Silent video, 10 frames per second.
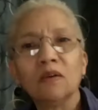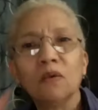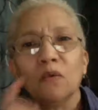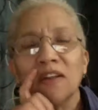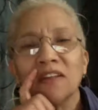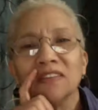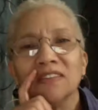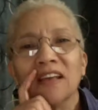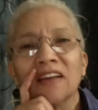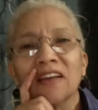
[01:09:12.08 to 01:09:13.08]

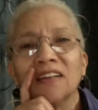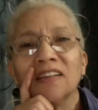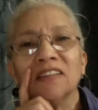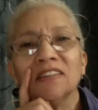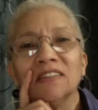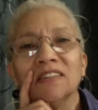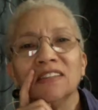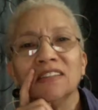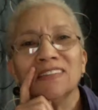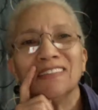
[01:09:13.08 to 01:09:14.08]
exactly did
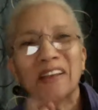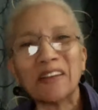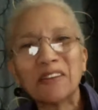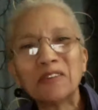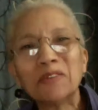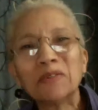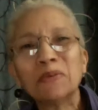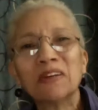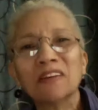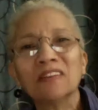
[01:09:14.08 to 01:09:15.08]
he say
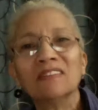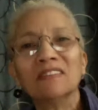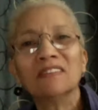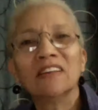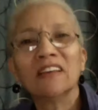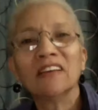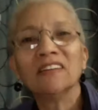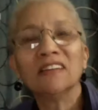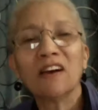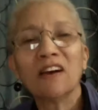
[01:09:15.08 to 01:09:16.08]
to the
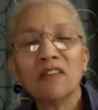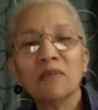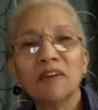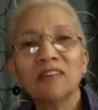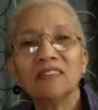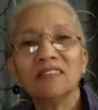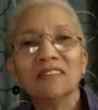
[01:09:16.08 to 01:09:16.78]
kid on the bus?